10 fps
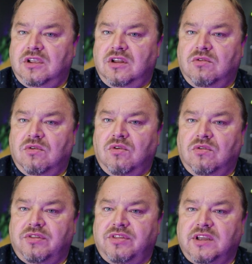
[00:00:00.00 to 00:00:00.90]
you know
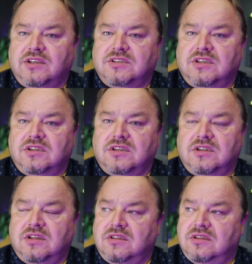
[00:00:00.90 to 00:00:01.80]
all the things that
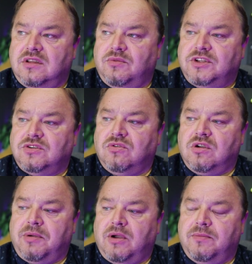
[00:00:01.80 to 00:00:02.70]
that that we talk
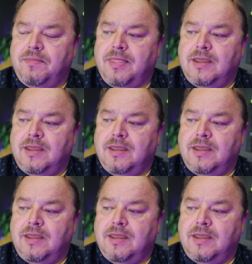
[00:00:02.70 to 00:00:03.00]
about.